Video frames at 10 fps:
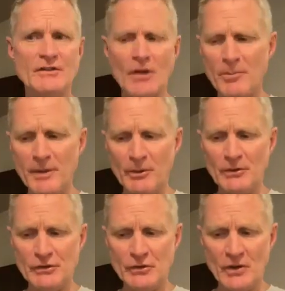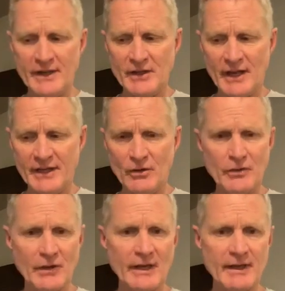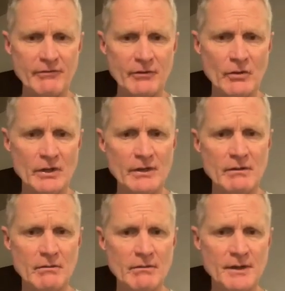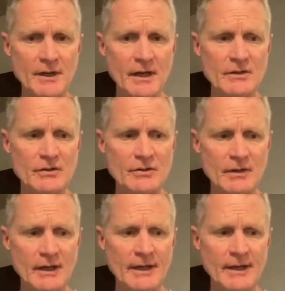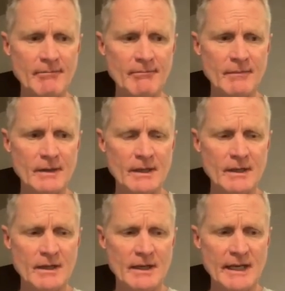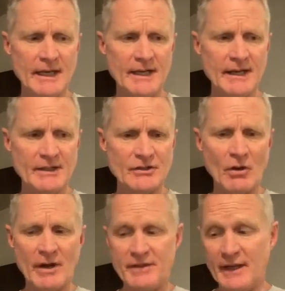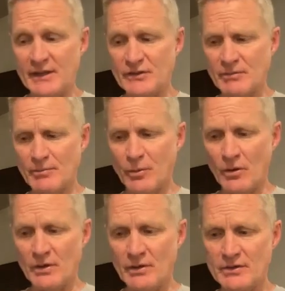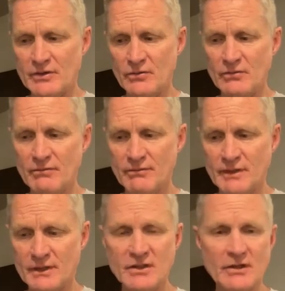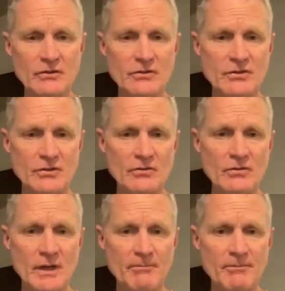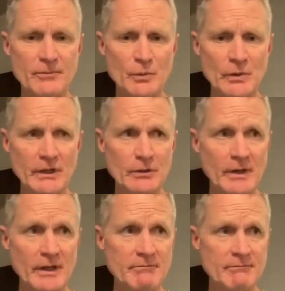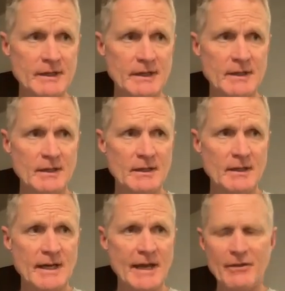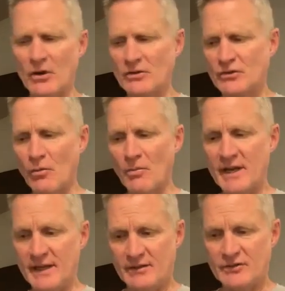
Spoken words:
some people do. I don't think everyone does. And so I think it's important to continue to reiterate. And there are so many